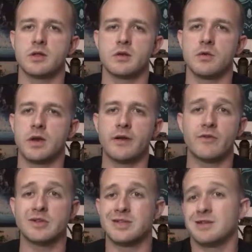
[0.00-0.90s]
little
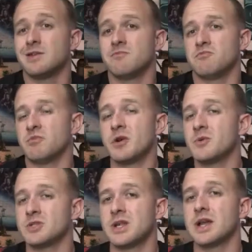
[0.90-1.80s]
whatever to pretty
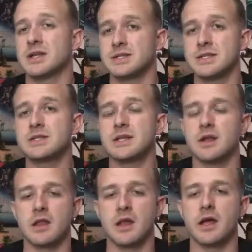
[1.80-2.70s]
much non-existent
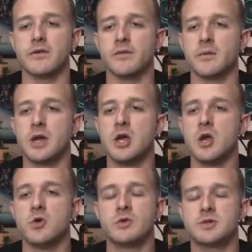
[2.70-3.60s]
on a lot of them,
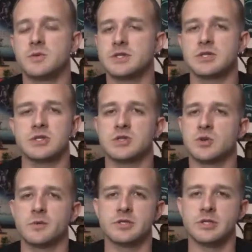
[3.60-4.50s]
which makes it just
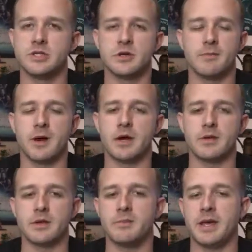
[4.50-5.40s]
so much easier
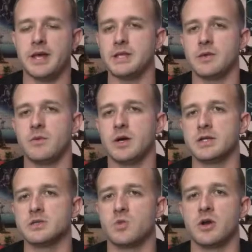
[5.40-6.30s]
modeling, painting
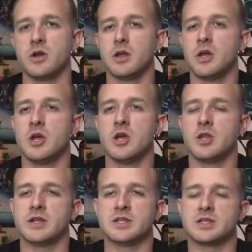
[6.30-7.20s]
wise, where
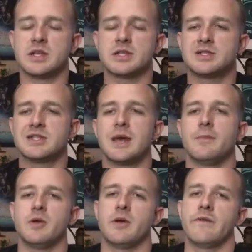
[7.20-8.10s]
it's just a
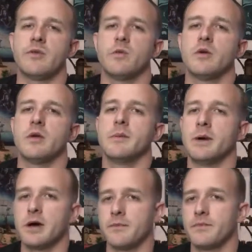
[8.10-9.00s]
step you don't have to worry
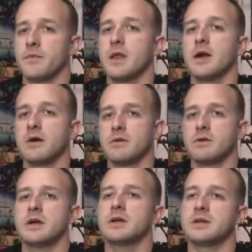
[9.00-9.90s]
about. Now,
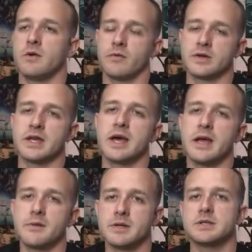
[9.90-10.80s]
over
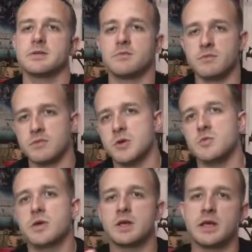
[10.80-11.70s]
time, as
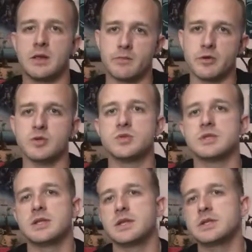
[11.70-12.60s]
they keep
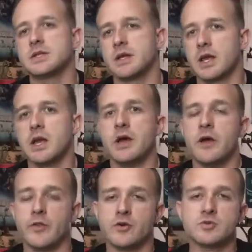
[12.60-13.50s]
producing these, like
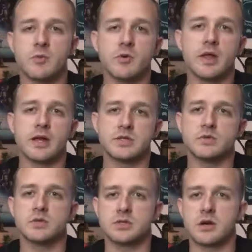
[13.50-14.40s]
those mold lines
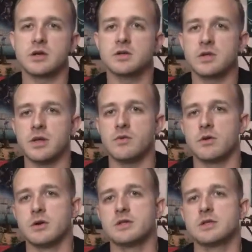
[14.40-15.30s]
will start to get
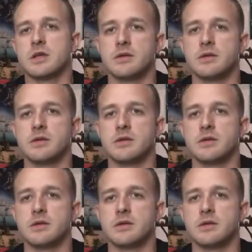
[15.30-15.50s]
worse